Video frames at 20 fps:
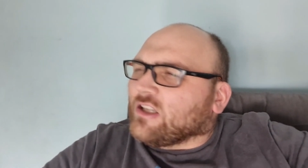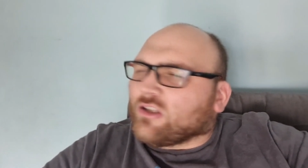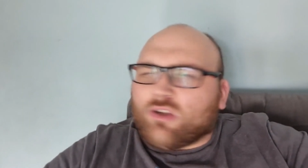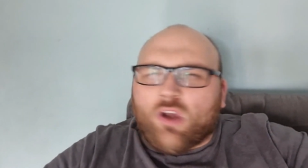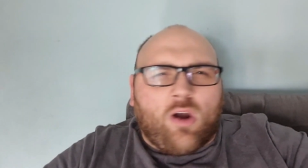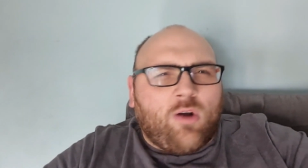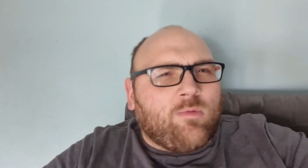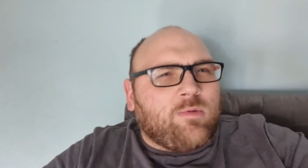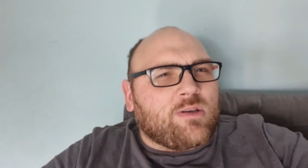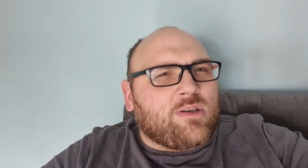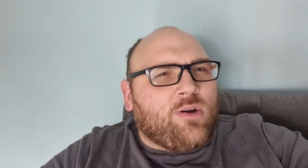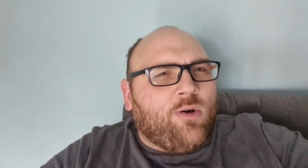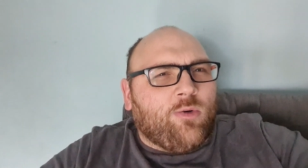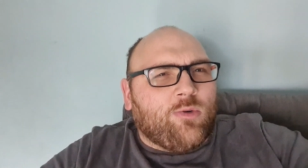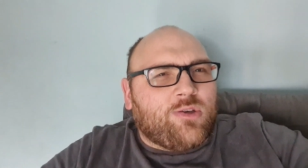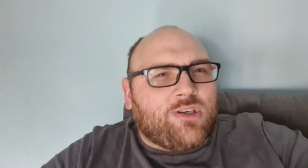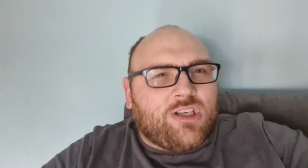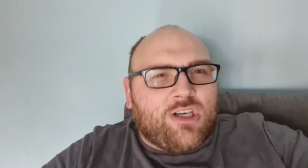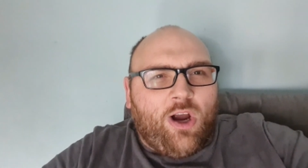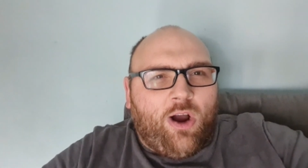The dog was
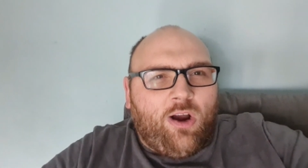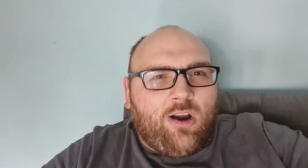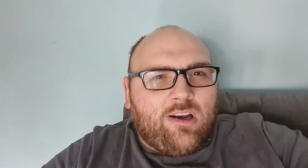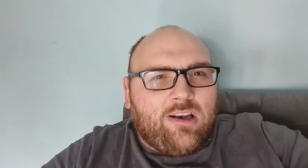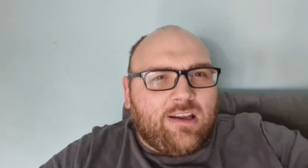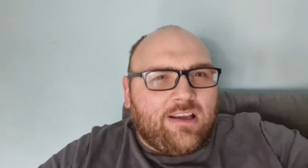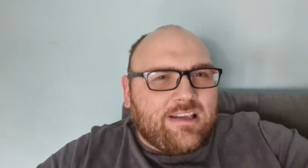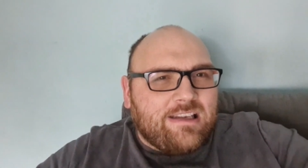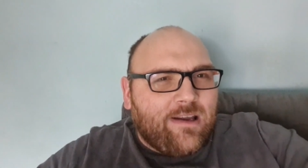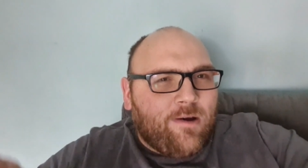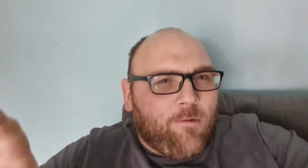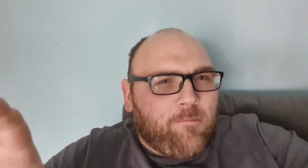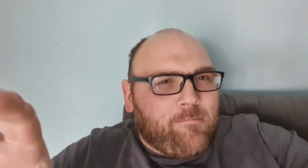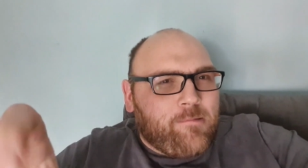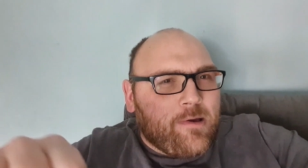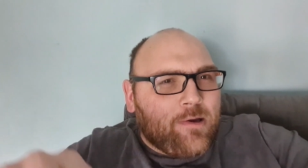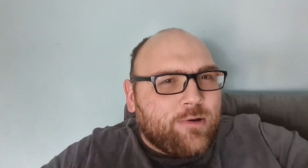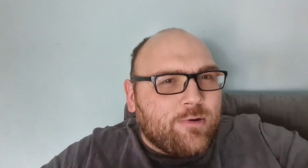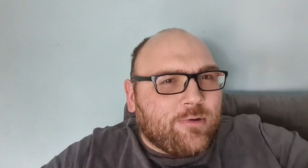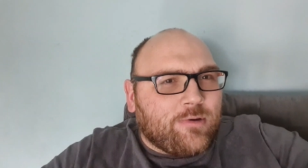called Chocolate, a little
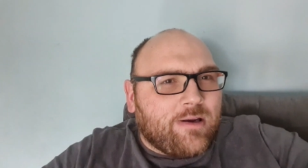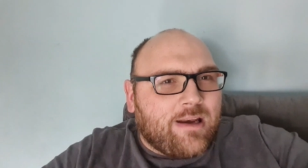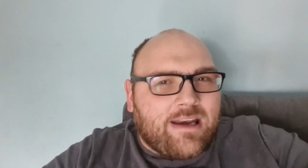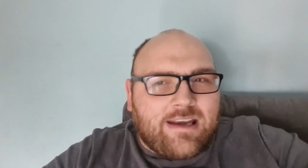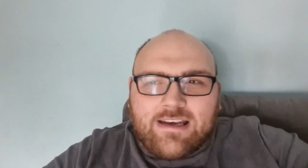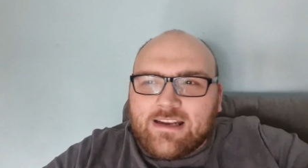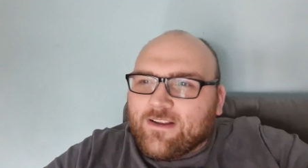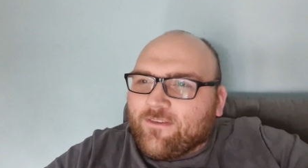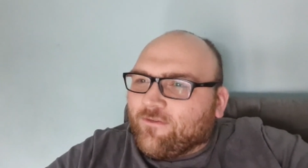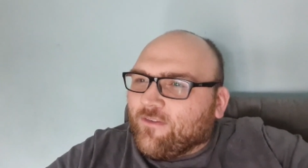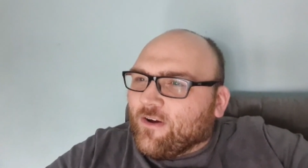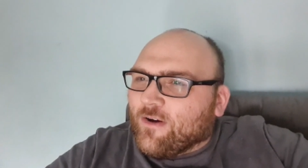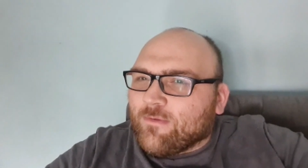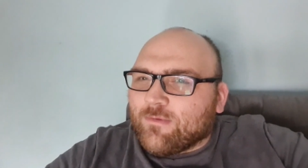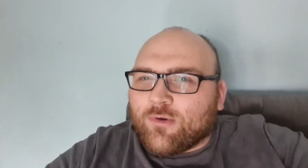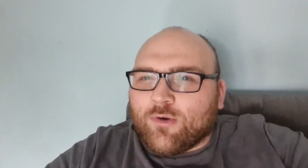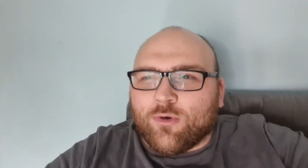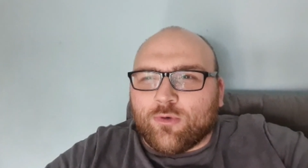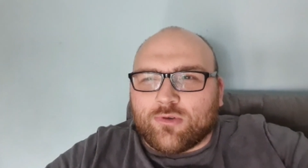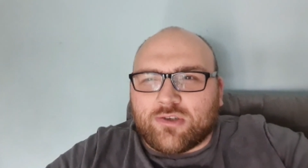poodle in this
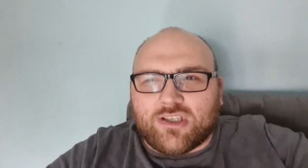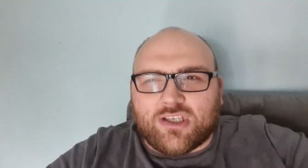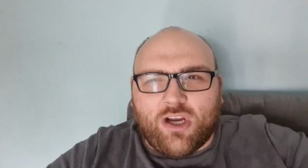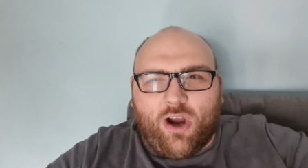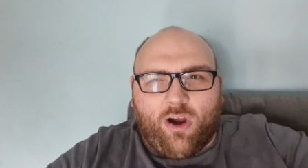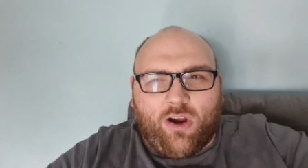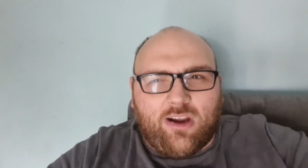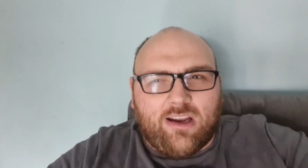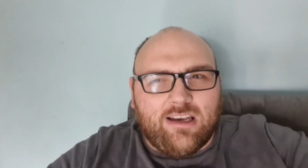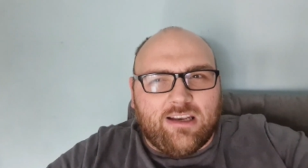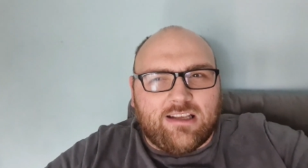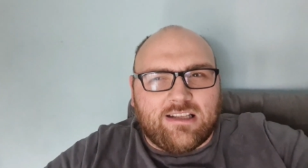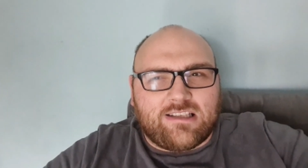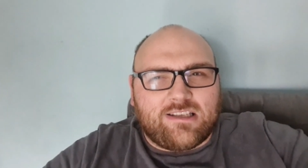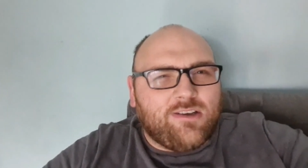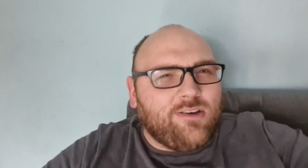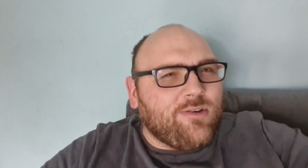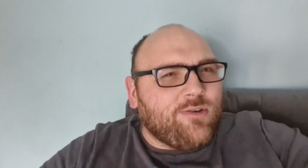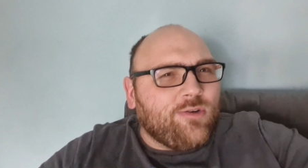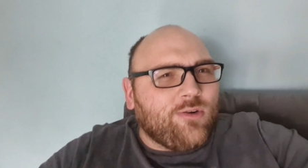film called
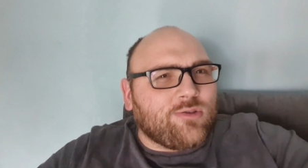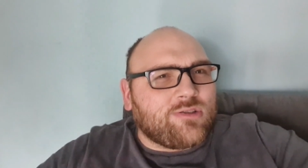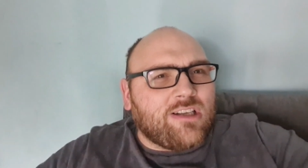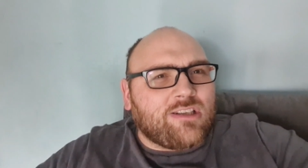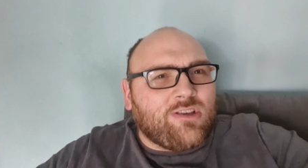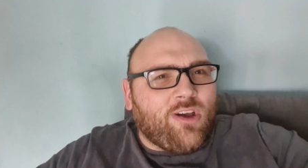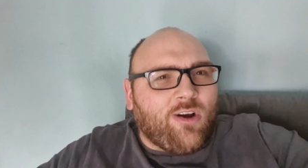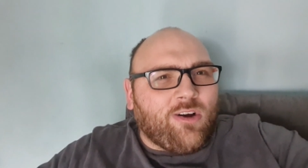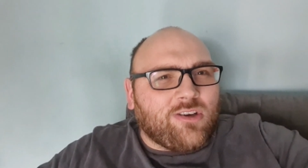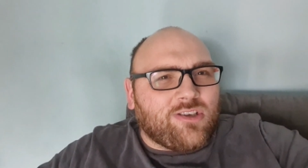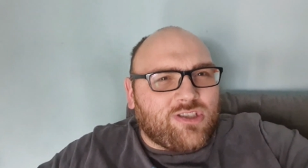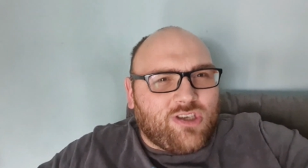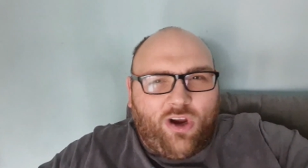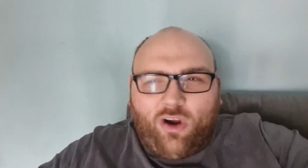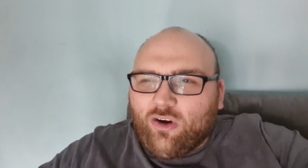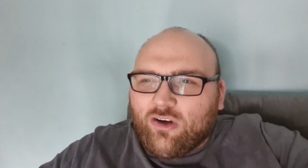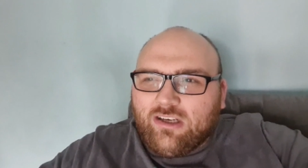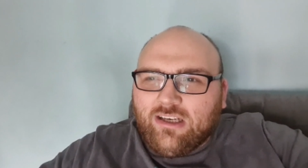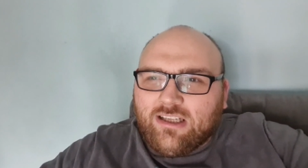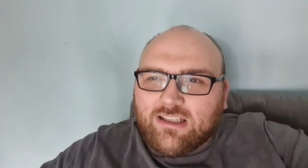Chocolate. Who calls a dog
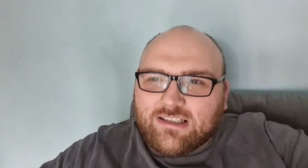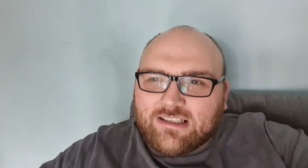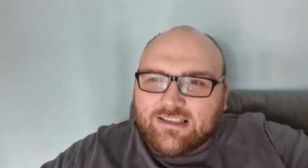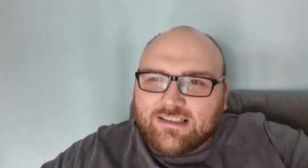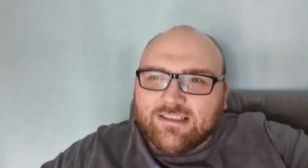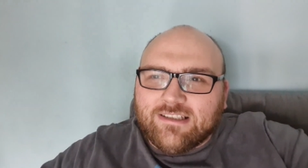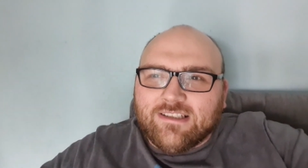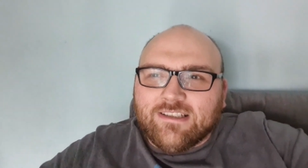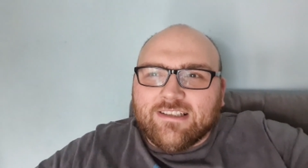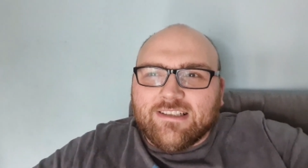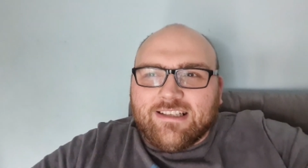Chocolate?